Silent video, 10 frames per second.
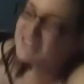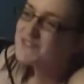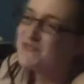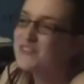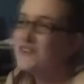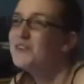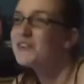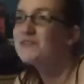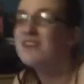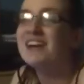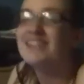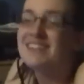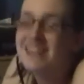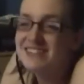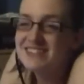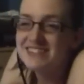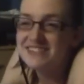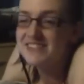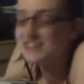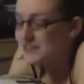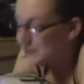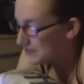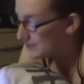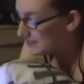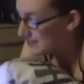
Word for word: You're going too far you in the pay future. Pay attention to,